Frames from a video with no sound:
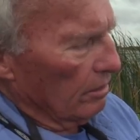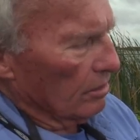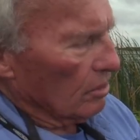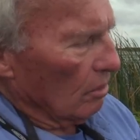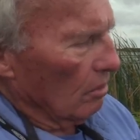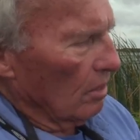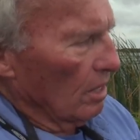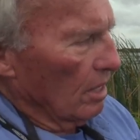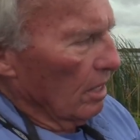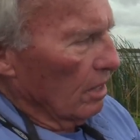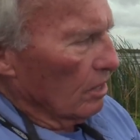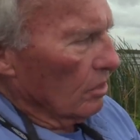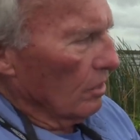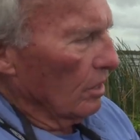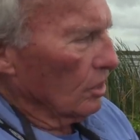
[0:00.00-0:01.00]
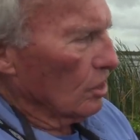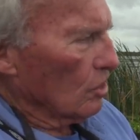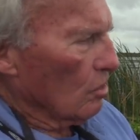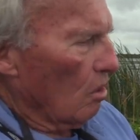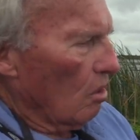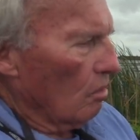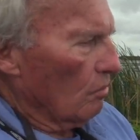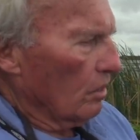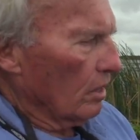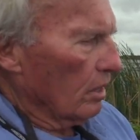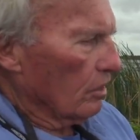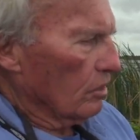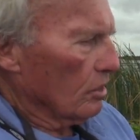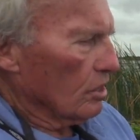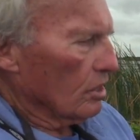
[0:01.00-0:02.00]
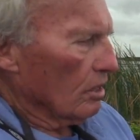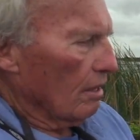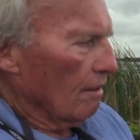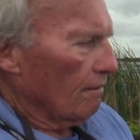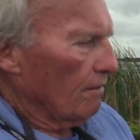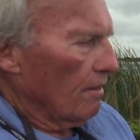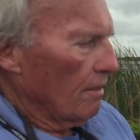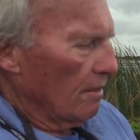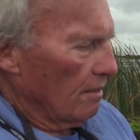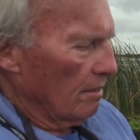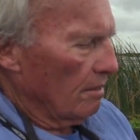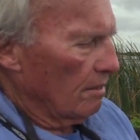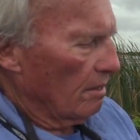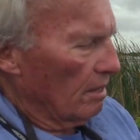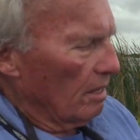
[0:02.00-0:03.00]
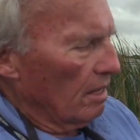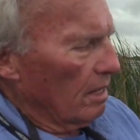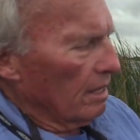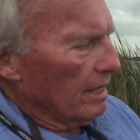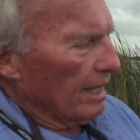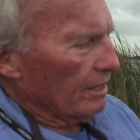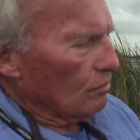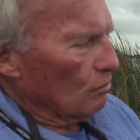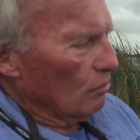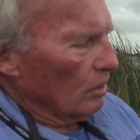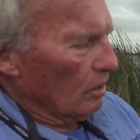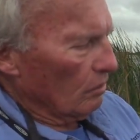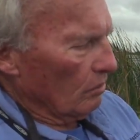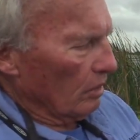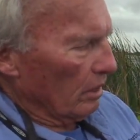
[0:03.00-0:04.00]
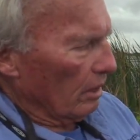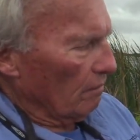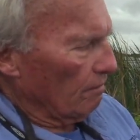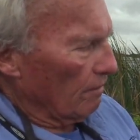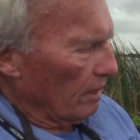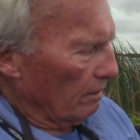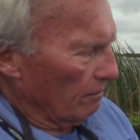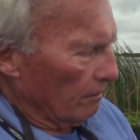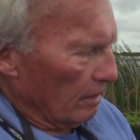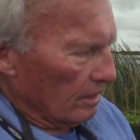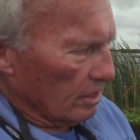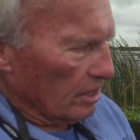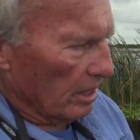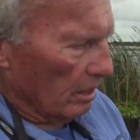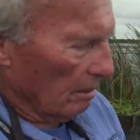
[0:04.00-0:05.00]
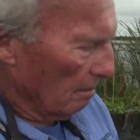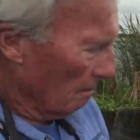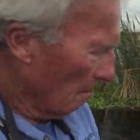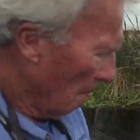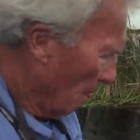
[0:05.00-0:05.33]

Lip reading: So this is all really good stuff. That's really, really a fine setup.